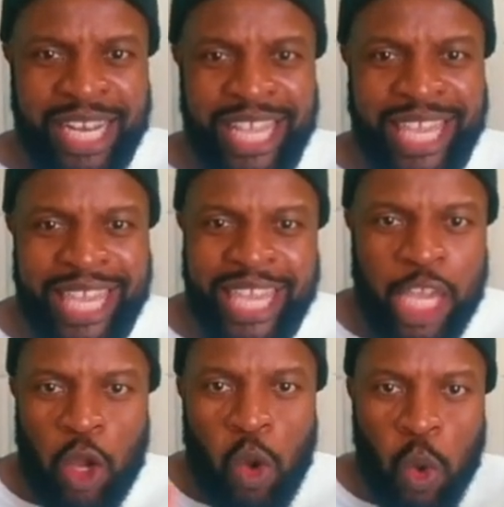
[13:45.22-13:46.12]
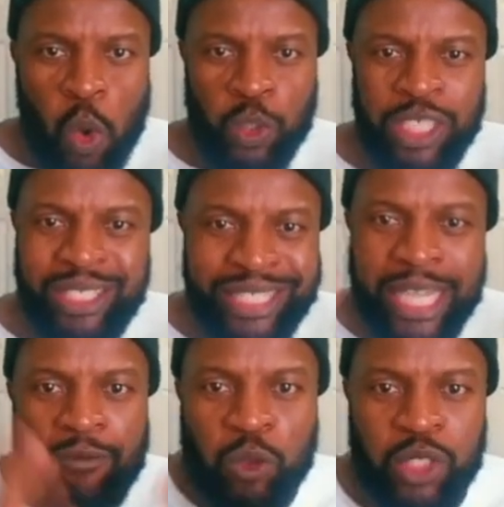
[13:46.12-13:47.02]
they can't hold these
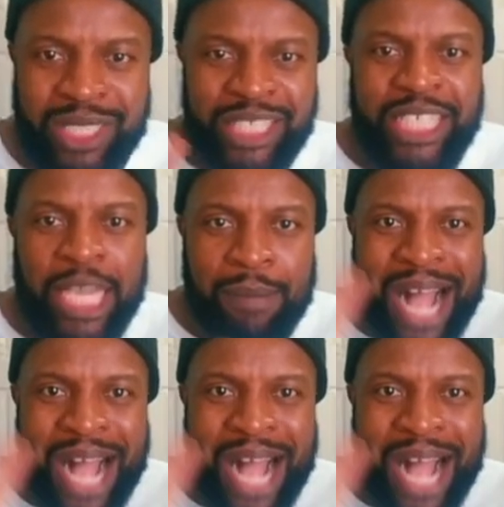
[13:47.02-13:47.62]
devils in the same